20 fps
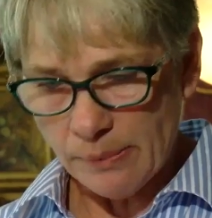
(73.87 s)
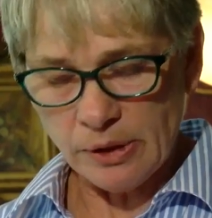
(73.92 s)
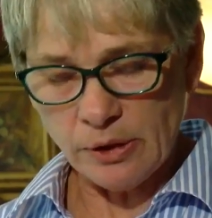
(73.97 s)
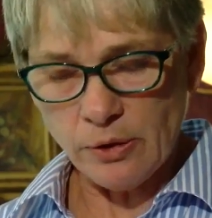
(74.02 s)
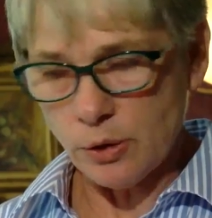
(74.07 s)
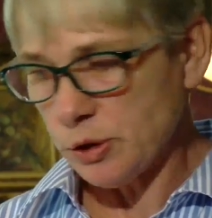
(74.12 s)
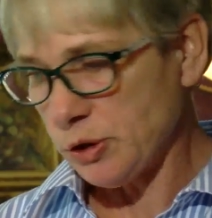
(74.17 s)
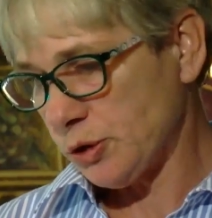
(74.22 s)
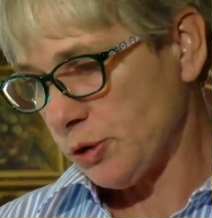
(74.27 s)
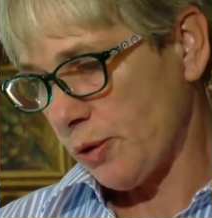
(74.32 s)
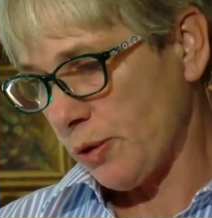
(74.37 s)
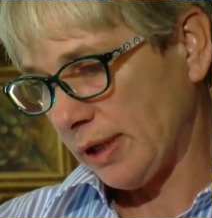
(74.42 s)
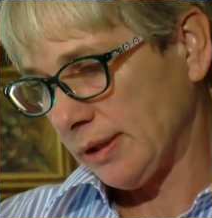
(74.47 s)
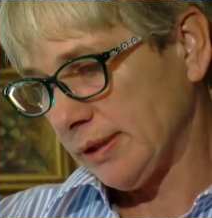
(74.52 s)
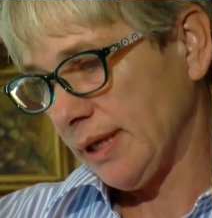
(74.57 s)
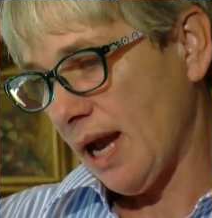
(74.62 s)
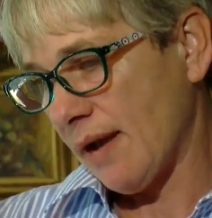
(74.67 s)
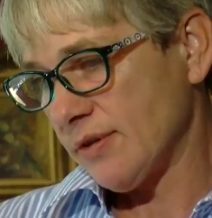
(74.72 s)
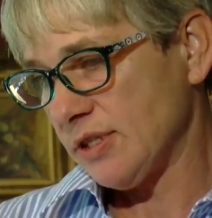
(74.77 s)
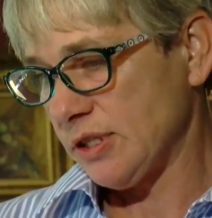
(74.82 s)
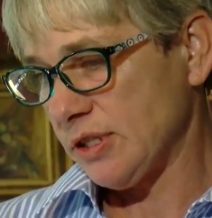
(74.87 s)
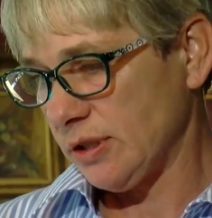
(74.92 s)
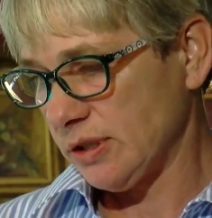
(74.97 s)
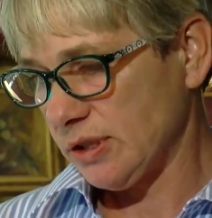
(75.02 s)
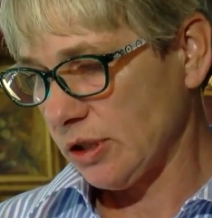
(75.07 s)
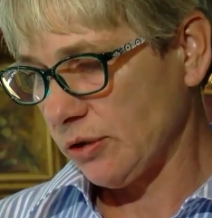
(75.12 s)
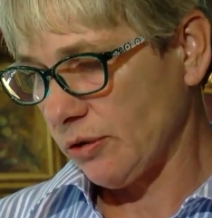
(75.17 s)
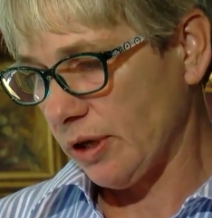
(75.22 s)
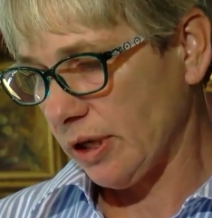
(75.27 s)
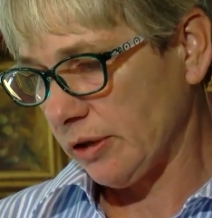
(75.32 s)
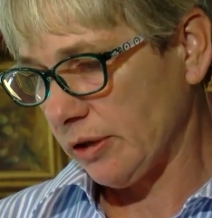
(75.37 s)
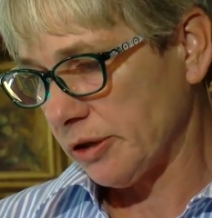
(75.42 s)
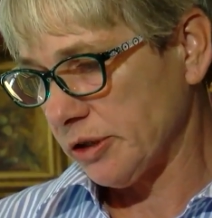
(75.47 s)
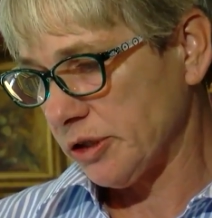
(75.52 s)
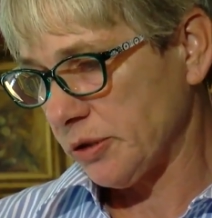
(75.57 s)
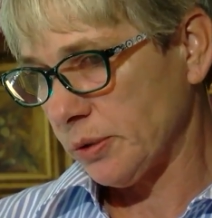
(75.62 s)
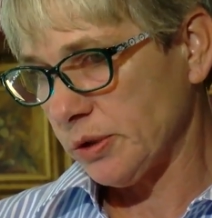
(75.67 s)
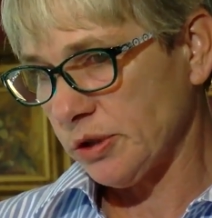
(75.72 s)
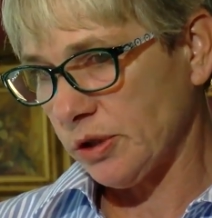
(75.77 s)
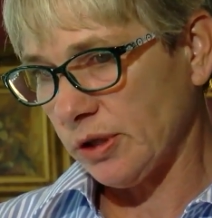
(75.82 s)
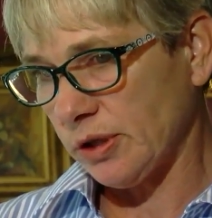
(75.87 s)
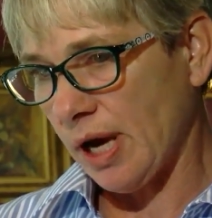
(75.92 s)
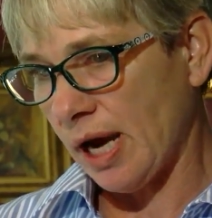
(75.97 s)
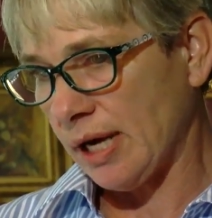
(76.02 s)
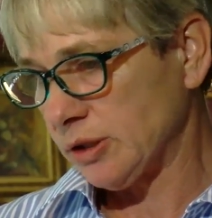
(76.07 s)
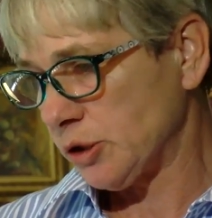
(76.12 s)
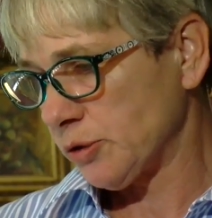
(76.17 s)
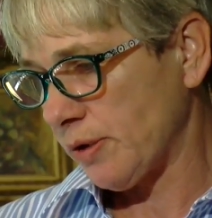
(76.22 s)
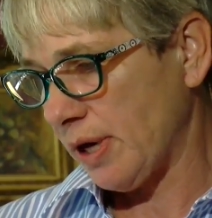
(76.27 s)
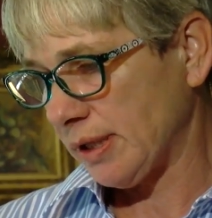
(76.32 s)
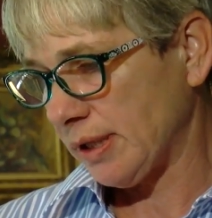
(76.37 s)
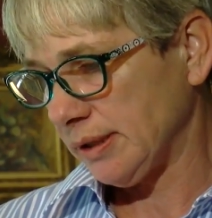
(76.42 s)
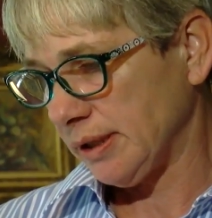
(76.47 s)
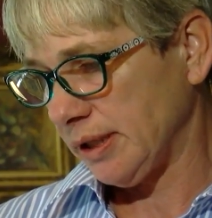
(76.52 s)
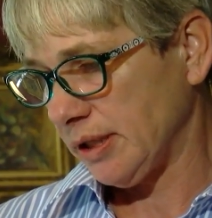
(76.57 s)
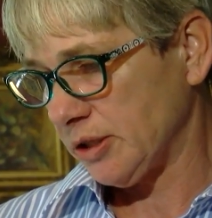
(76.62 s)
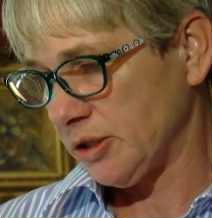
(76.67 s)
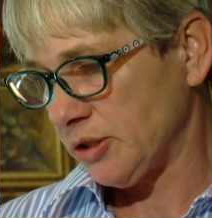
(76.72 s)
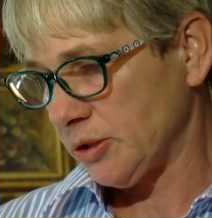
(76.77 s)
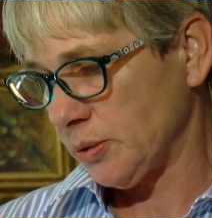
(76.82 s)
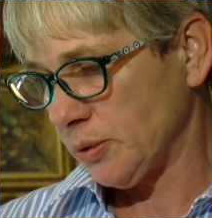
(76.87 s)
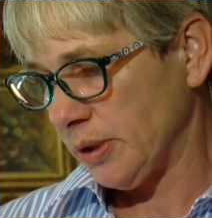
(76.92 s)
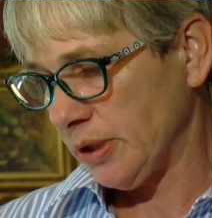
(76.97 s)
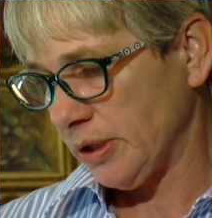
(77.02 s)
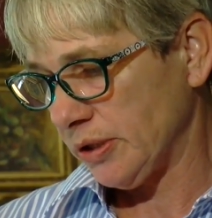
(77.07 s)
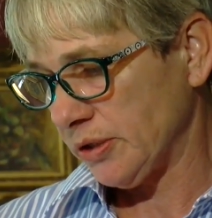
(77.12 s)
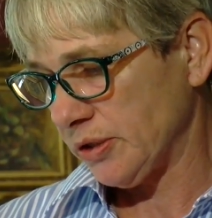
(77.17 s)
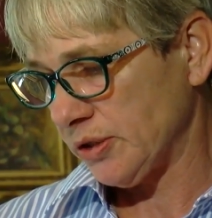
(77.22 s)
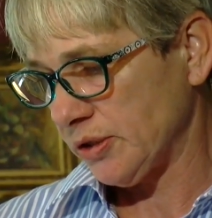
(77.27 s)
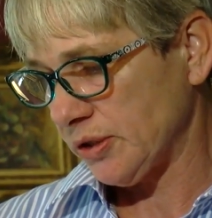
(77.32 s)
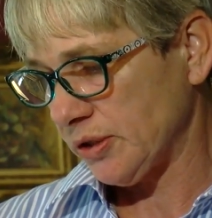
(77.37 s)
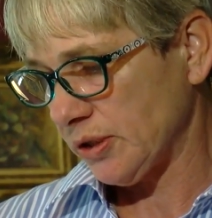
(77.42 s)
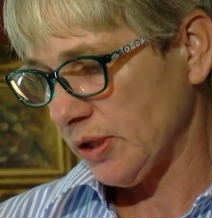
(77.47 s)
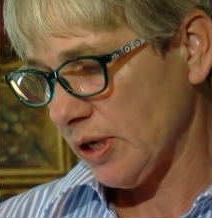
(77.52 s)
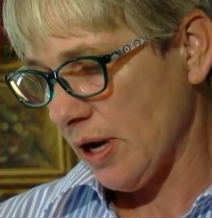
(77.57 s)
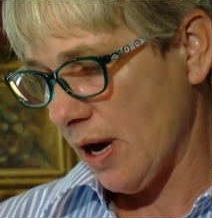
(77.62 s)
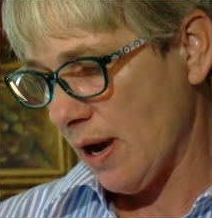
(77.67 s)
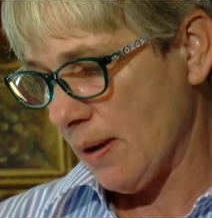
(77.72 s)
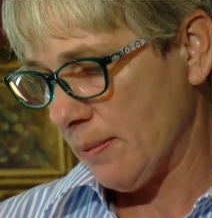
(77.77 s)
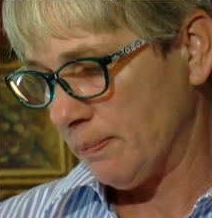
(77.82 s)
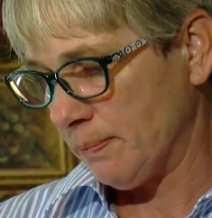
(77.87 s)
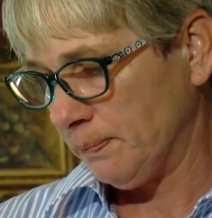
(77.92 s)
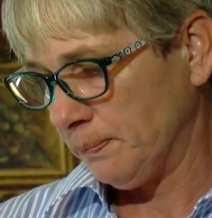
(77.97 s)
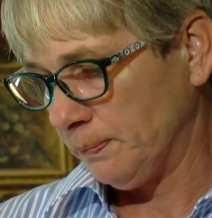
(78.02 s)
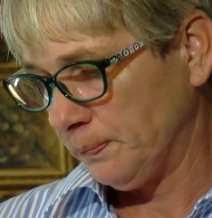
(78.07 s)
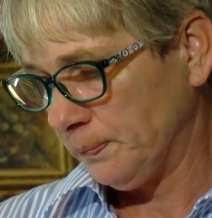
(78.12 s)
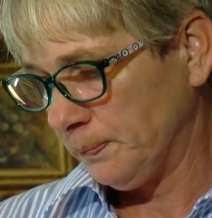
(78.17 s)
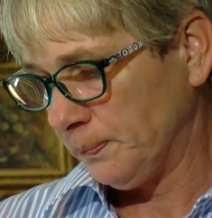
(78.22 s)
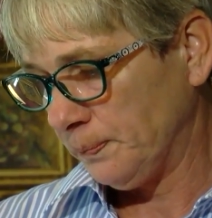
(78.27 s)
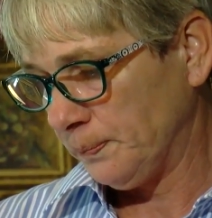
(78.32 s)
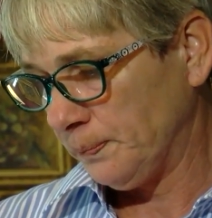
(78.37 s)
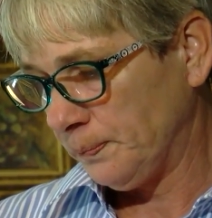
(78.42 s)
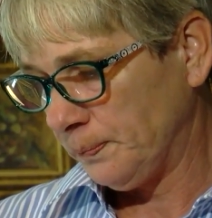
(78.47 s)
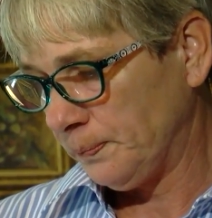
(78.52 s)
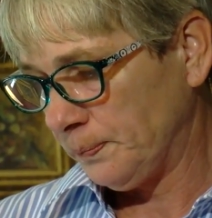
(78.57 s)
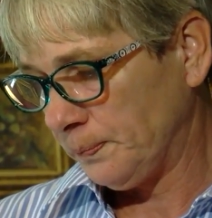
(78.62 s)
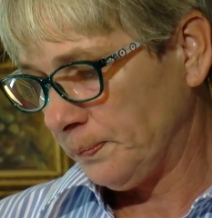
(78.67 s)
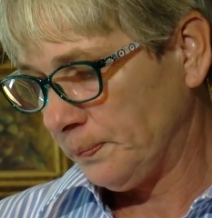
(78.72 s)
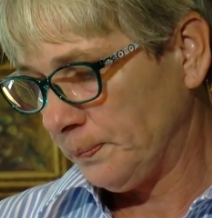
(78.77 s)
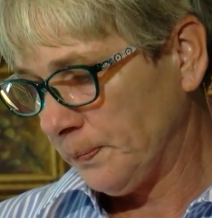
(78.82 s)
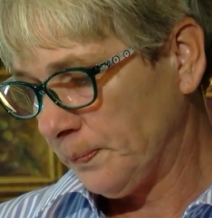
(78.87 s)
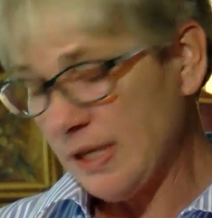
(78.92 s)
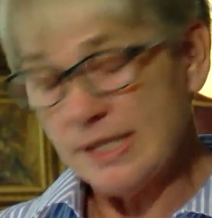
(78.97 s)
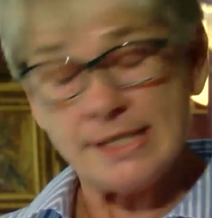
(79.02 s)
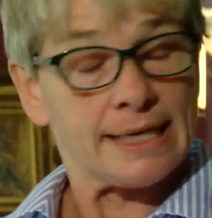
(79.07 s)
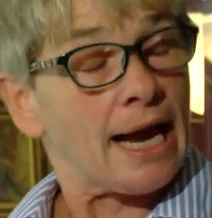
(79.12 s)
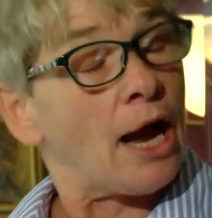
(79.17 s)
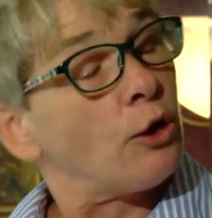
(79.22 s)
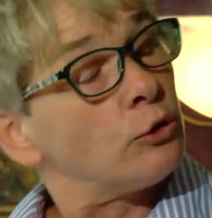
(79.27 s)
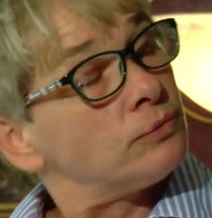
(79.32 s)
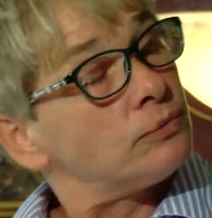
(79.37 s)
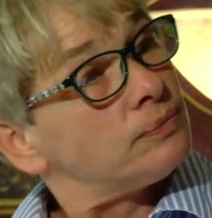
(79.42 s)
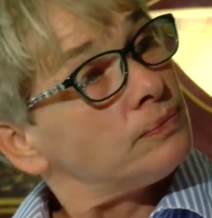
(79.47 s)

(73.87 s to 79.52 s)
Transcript: but it goes directly, obviously, to the credit card, so it's gone directly into his um, his account.